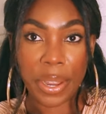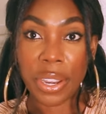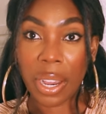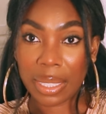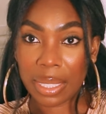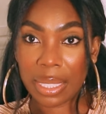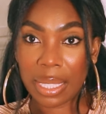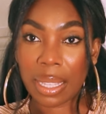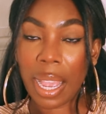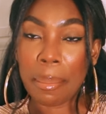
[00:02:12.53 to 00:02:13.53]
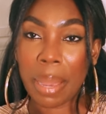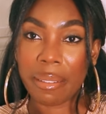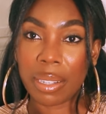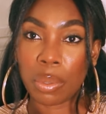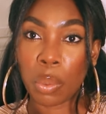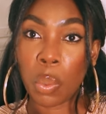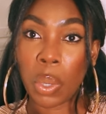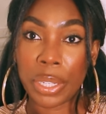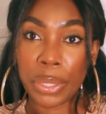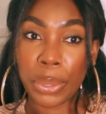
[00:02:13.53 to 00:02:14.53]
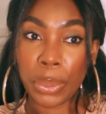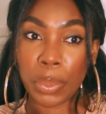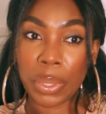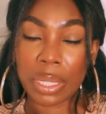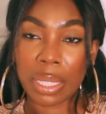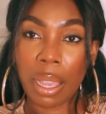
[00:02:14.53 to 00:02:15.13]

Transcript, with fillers: a narcissist, I married one who was